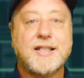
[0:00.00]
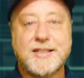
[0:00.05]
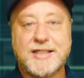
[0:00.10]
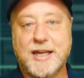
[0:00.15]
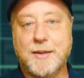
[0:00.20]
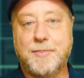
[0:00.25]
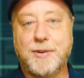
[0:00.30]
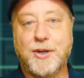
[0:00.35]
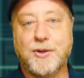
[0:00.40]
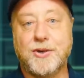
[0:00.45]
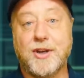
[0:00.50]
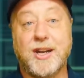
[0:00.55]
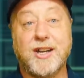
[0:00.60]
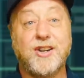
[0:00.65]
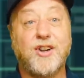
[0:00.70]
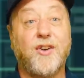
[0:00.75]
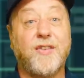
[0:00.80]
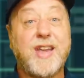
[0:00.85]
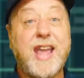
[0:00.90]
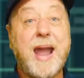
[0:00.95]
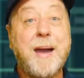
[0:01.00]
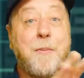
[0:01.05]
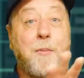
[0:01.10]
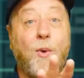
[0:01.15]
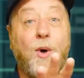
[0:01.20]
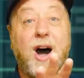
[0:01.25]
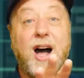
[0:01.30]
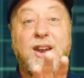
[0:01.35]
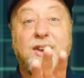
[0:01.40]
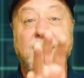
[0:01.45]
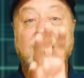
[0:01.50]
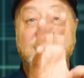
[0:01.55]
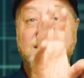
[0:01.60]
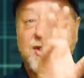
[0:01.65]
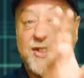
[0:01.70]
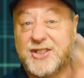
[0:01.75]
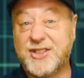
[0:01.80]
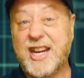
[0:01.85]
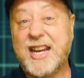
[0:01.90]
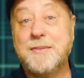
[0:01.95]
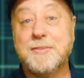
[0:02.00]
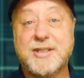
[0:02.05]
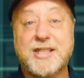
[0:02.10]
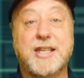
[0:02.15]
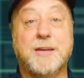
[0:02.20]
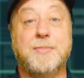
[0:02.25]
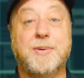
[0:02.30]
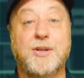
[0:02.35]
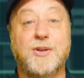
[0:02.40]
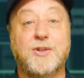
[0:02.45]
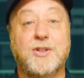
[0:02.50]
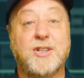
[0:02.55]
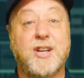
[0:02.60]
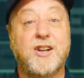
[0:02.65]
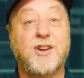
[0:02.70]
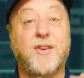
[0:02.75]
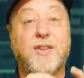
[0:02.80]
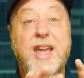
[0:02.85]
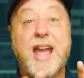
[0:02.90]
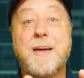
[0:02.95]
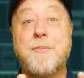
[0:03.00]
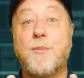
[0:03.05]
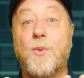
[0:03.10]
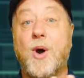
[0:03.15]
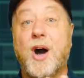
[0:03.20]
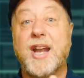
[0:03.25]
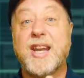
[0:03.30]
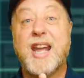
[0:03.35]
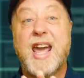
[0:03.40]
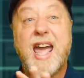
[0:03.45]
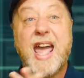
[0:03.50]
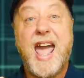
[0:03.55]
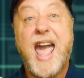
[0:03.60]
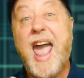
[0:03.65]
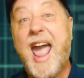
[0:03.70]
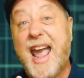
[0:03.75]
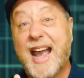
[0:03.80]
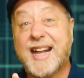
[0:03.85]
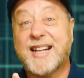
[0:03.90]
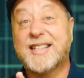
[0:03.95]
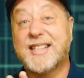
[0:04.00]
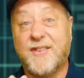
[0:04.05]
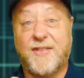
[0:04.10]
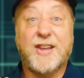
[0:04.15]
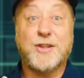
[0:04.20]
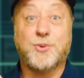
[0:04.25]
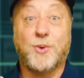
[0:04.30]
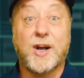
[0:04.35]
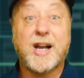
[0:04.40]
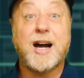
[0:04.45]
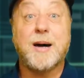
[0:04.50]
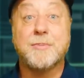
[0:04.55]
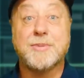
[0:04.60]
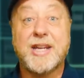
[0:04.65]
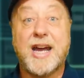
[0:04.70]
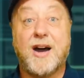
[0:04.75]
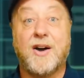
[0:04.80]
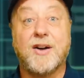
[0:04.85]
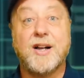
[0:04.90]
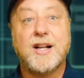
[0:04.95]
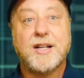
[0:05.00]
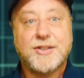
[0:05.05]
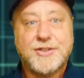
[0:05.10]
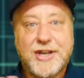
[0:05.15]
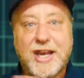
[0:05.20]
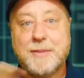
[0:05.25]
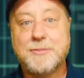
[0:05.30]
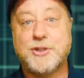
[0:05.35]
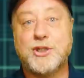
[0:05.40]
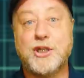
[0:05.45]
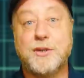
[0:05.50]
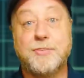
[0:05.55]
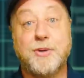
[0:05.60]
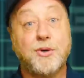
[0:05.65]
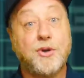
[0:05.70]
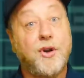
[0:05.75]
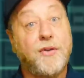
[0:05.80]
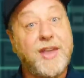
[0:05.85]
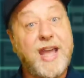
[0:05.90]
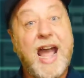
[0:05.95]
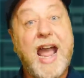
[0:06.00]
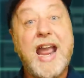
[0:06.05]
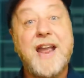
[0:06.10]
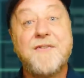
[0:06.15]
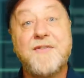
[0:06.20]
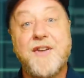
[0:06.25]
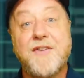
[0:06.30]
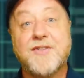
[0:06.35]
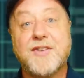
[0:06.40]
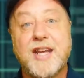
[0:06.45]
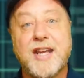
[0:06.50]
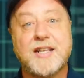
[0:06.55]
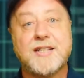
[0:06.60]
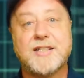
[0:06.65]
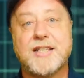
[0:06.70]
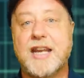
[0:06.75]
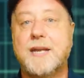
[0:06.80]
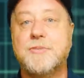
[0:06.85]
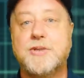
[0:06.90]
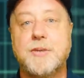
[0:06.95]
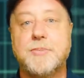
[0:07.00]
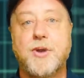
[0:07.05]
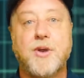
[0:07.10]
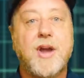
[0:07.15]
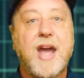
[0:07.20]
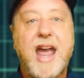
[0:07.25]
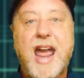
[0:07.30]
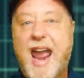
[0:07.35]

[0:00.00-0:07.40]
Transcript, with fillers: CPU design, you've got the M1, the same CPU design, you've got the M1X, if that's what comes out, same CPU, you've got the A15, same CPU,